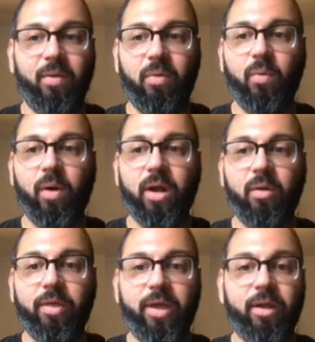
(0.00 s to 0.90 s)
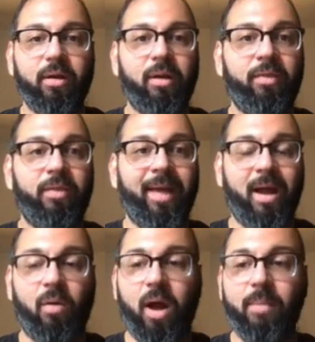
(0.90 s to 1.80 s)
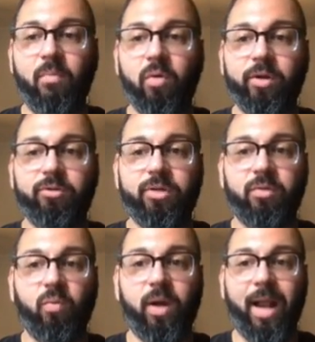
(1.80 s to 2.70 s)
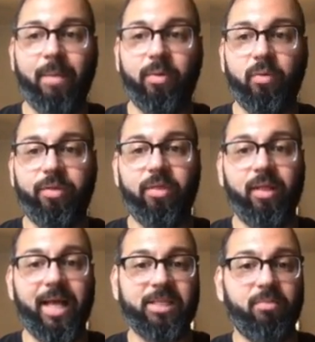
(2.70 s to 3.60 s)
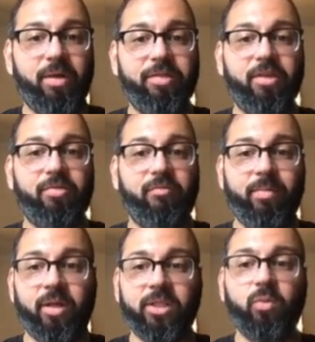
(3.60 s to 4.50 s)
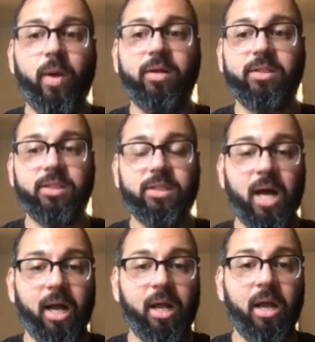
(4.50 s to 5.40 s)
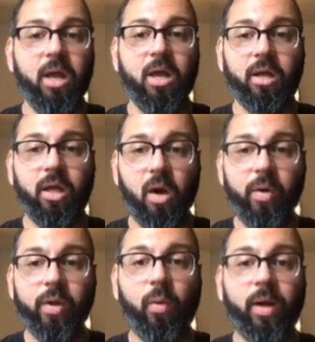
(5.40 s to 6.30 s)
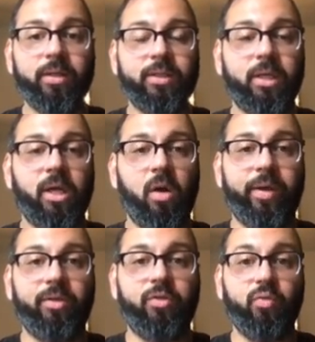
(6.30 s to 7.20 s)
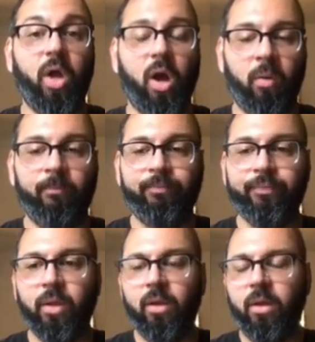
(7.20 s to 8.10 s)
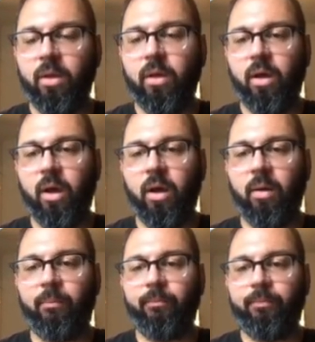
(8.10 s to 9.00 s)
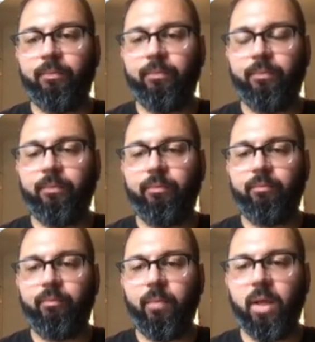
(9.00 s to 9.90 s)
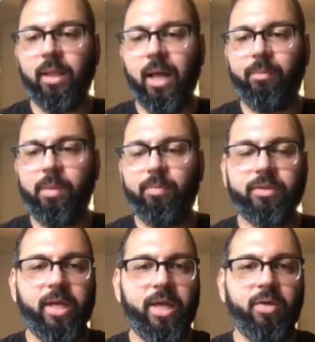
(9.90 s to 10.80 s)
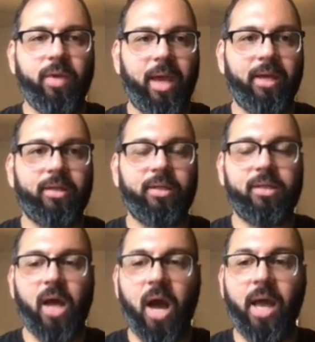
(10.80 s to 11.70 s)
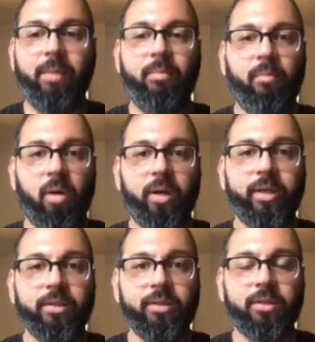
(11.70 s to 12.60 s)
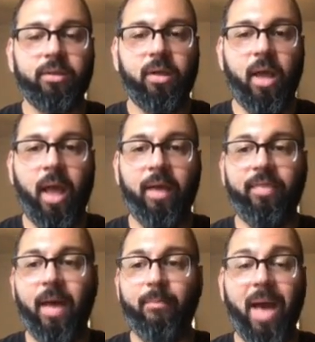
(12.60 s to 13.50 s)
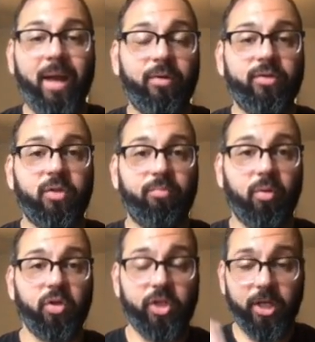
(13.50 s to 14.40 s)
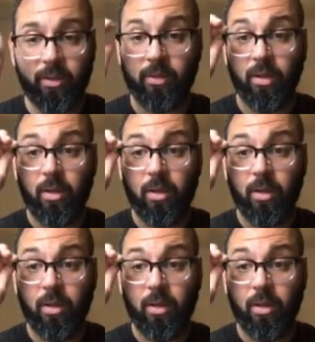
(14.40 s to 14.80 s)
We want to know the here and the now. I'm more interested in what happened within the last month to 3 months. Where is the stock going? Where is it going to go? A lot of people say you can't time markets and that patterns are bullshit.